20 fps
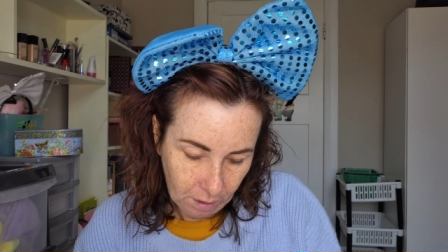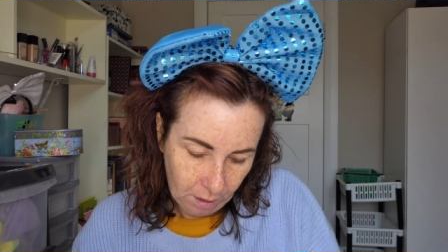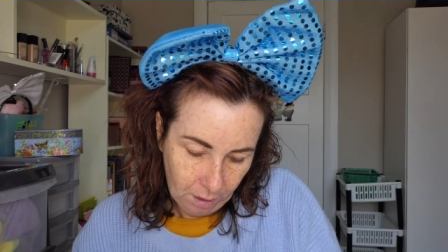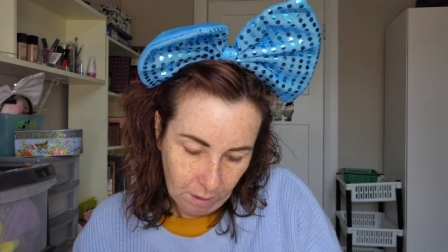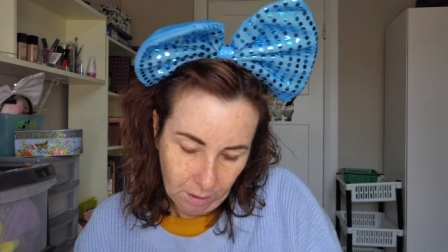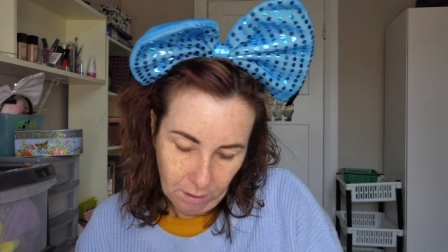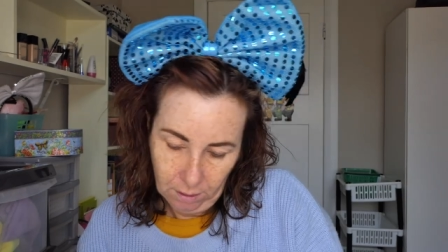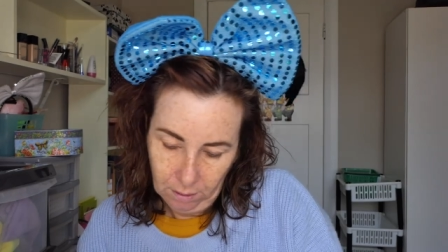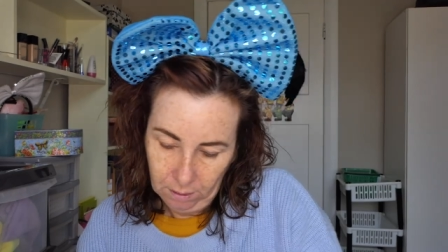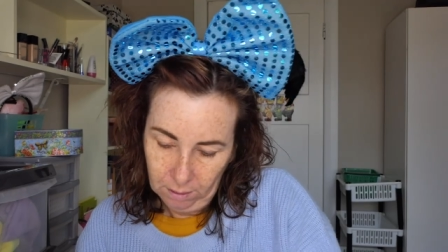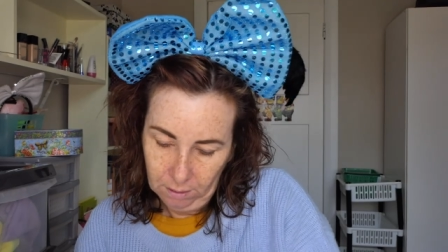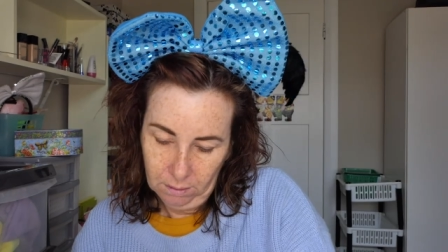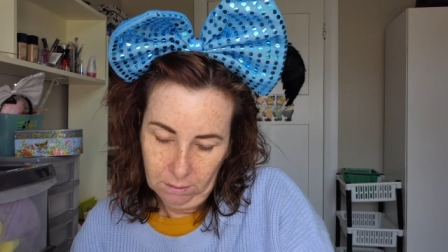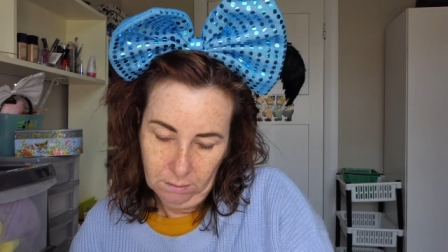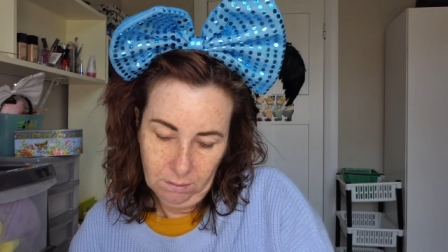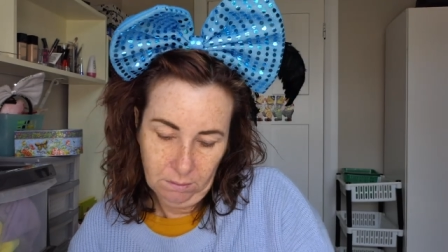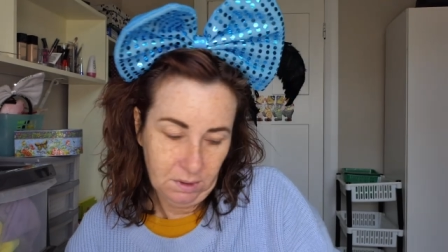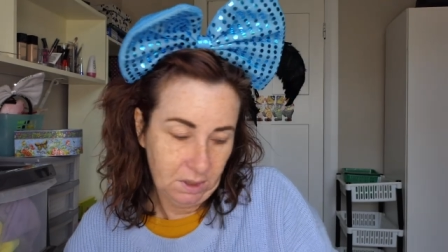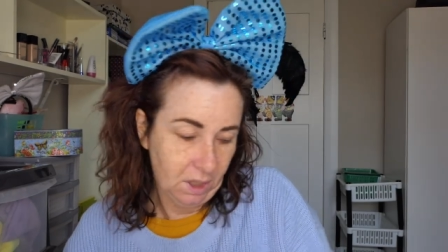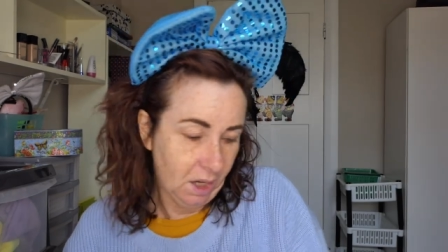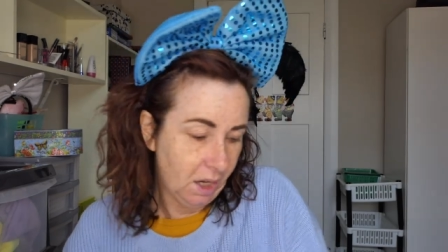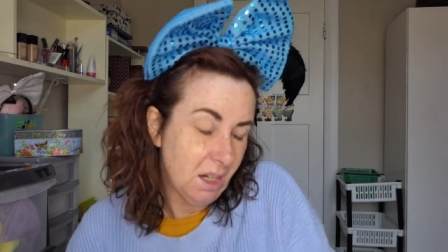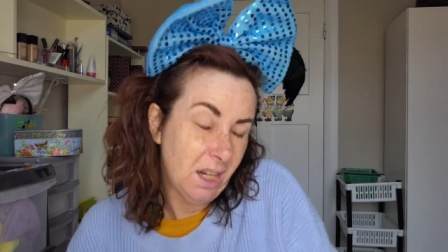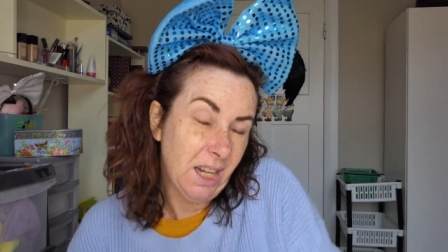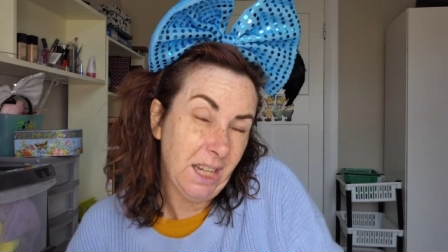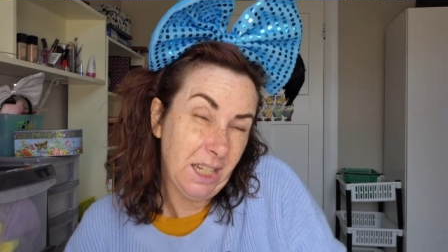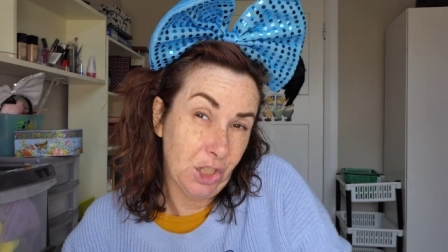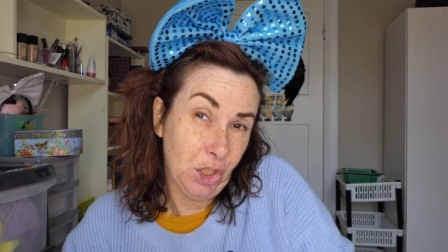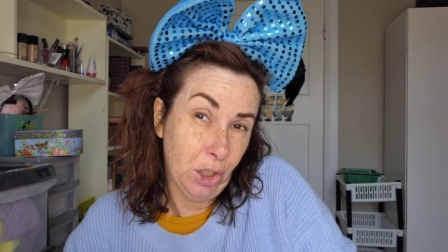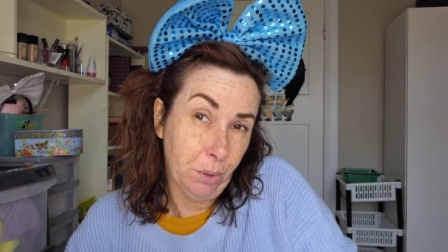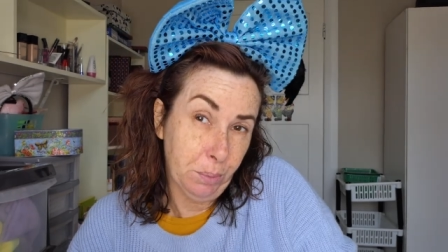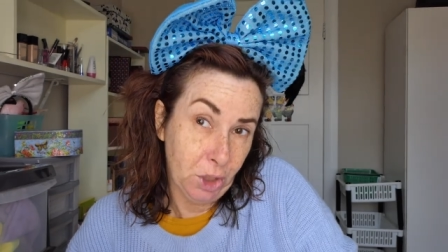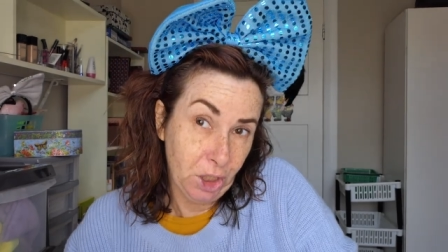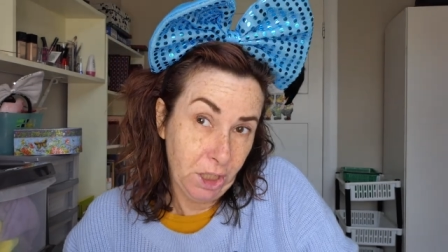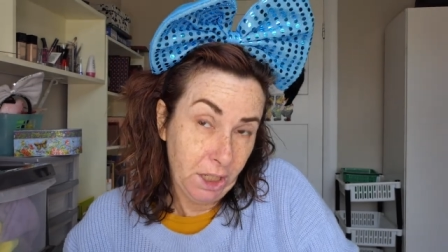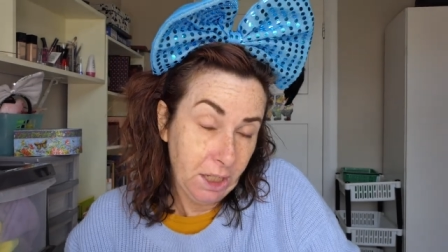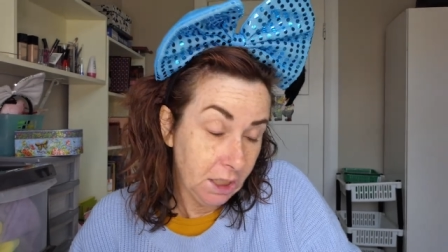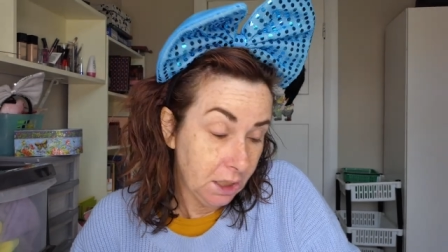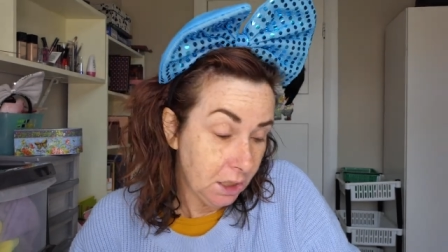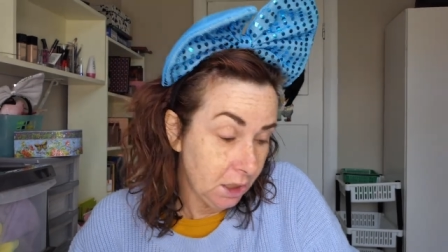It's kind of like a top
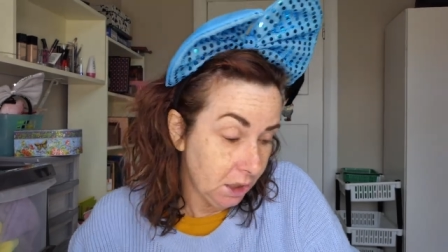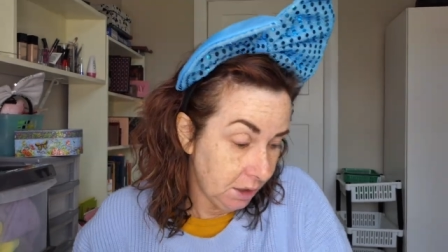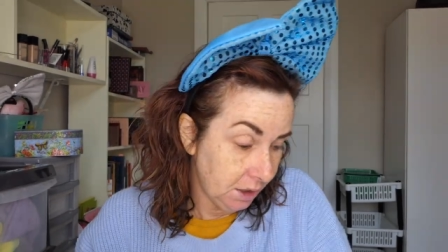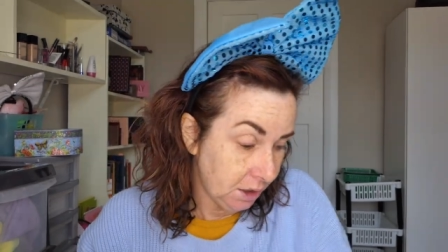shade.